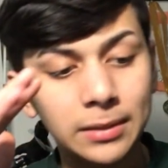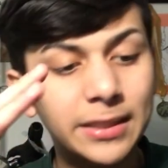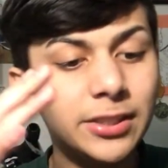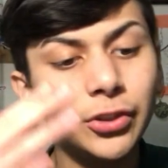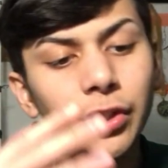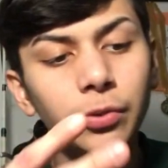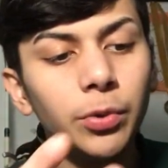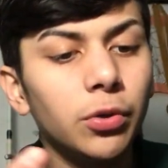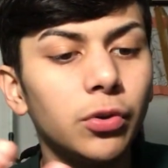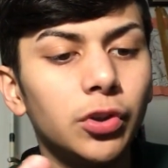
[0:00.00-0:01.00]
This year
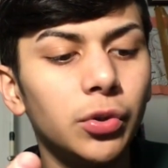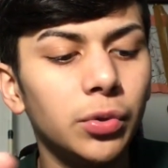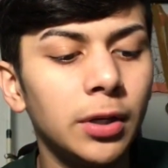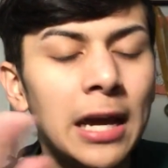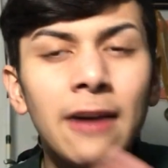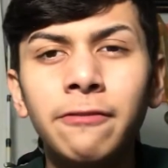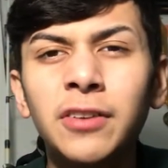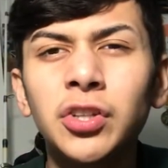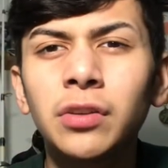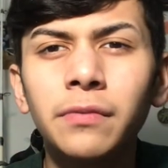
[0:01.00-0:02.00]
we're gonna do
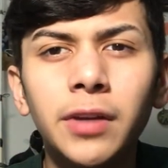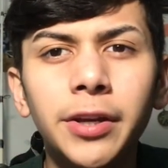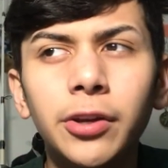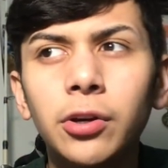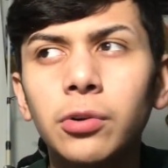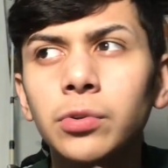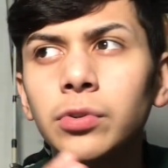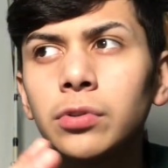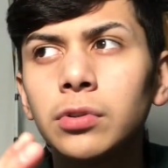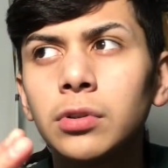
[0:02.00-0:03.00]
catfishing
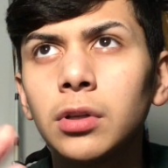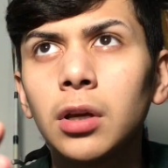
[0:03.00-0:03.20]
videos,